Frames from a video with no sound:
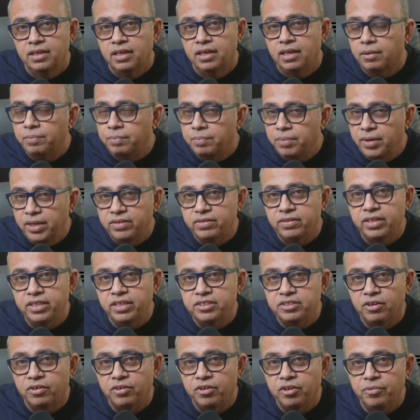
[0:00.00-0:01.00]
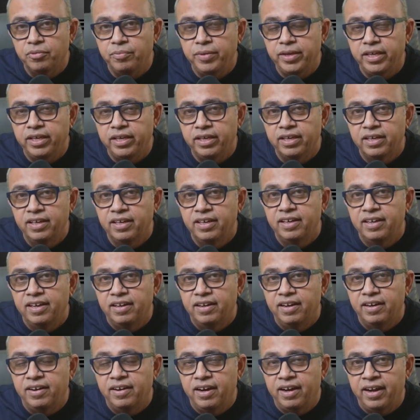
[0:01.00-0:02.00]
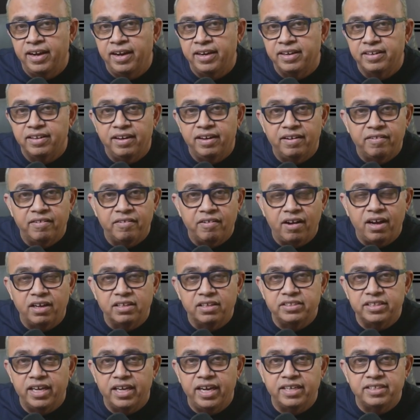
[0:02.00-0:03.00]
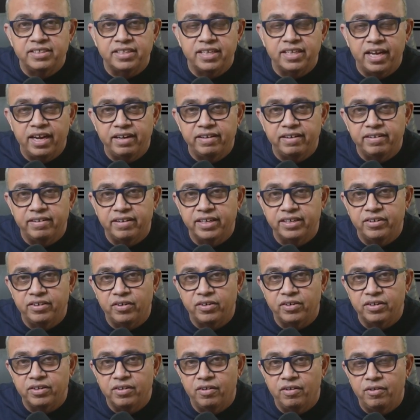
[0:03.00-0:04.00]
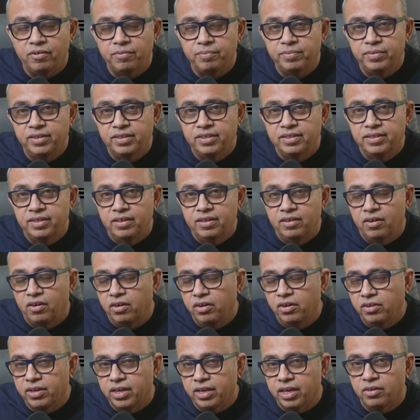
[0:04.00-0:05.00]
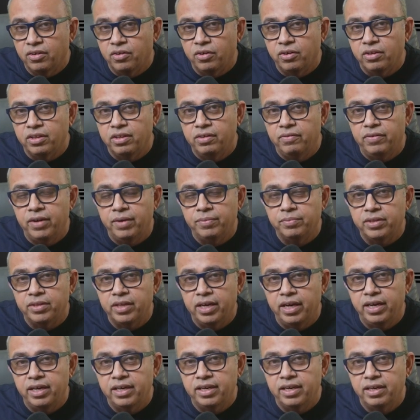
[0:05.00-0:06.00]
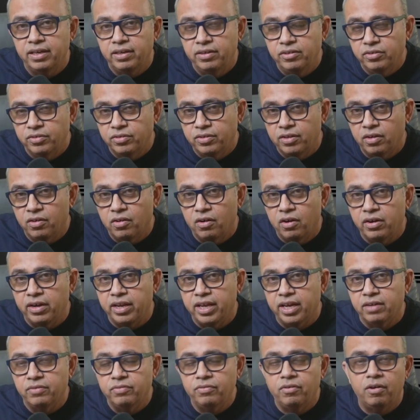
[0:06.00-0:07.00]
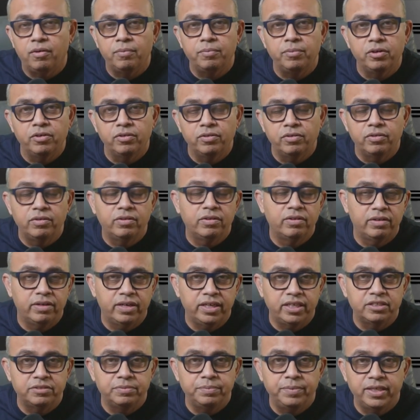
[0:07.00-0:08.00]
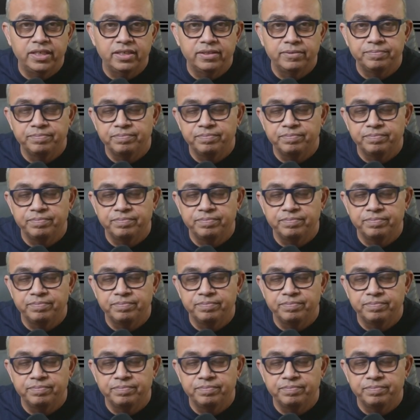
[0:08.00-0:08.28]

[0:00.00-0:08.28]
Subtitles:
Please reach out to me at raj@sharetrek.com, or you can go to the website and use the contact form to reach me.